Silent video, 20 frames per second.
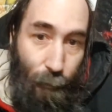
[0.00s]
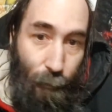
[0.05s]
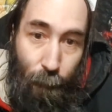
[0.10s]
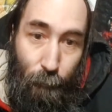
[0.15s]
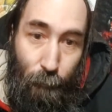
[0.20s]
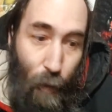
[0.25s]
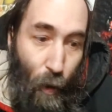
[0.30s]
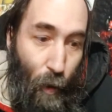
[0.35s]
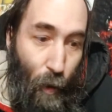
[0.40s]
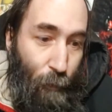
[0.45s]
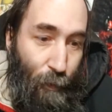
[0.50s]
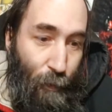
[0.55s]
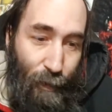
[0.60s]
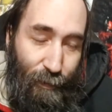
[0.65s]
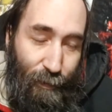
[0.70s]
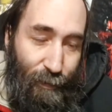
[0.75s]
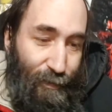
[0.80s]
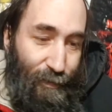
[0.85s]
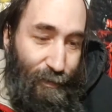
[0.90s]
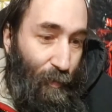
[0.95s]
Pope
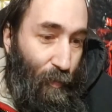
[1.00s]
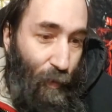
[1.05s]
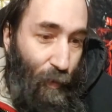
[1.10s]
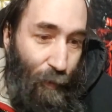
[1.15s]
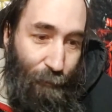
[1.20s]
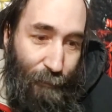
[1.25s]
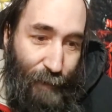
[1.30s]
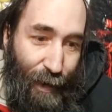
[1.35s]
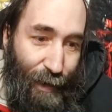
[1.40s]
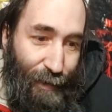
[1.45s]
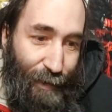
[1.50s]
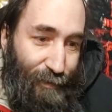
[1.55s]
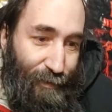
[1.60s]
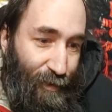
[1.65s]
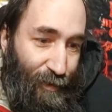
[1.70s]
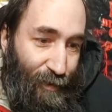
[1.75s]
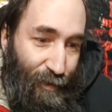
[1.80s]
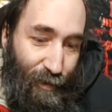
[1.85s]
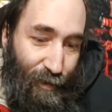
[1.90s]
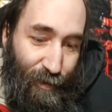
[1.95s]
is a
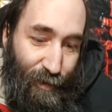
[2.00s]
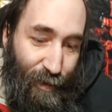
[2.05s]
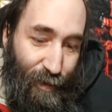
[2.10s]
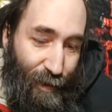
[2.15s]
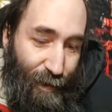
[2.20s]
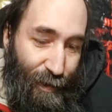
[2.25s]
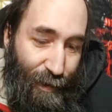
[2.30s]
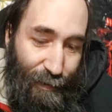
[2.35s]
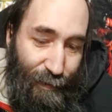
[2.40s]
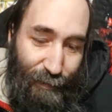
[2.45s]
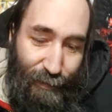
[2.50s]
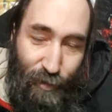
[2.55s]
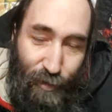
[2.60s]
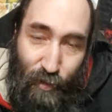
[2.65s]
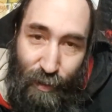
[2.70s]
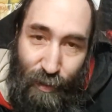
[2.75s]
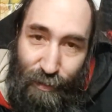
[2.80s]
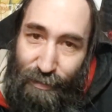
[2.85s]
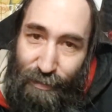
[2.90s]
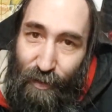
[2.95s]
womanizer and he
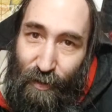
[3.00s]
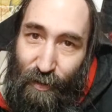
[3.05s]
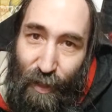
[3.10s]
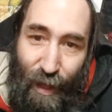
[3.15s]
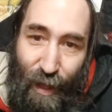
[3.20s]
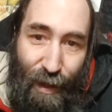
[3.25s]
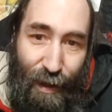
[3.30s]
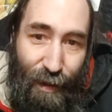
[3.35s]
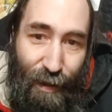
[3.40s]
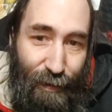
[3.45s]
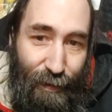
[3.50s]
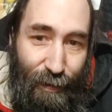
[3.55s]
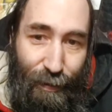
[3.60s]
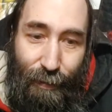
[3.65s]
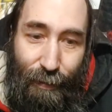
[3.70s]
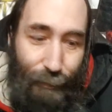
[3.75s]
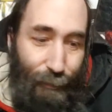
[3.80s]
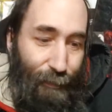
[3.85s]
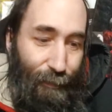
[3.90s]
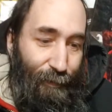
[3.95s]
drinks a lot and